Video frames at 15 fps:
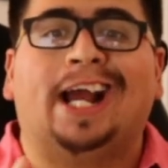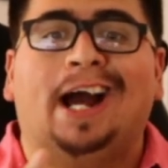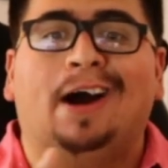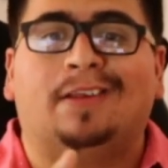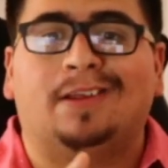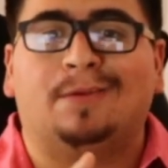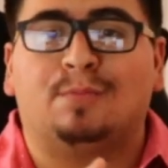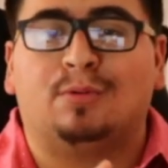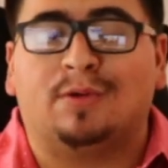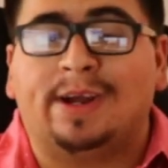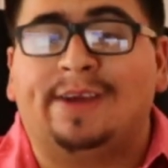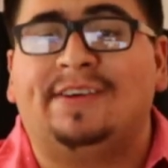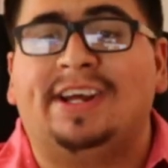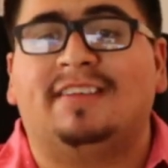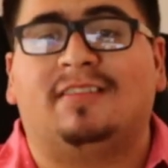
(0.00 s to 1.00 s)
out the
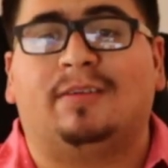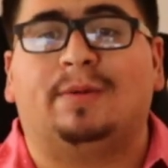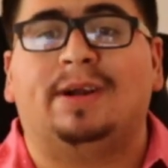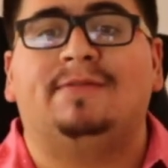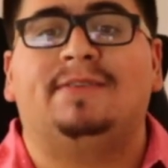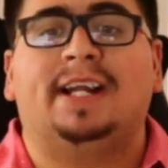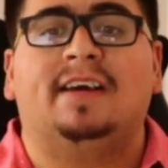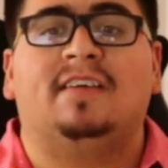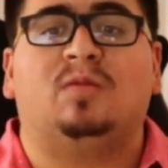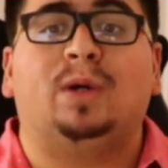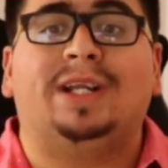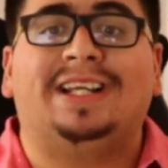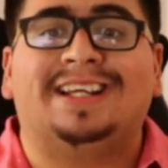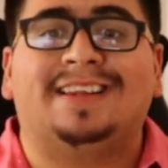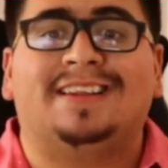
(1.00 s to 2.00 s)
previous three videos we
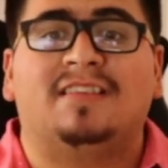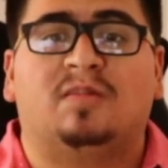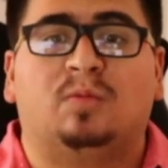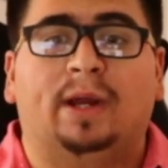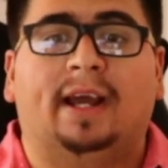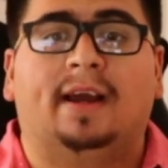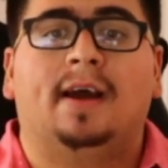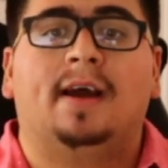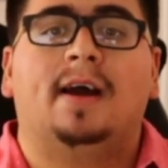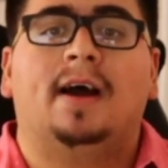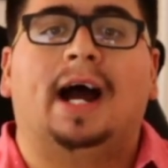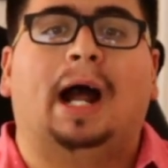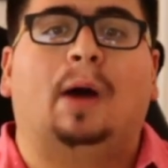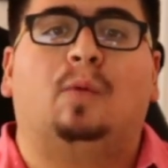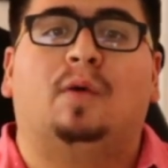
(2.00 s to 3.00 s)
did this week
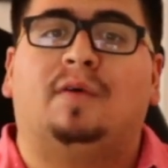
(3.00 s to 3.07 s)
uh,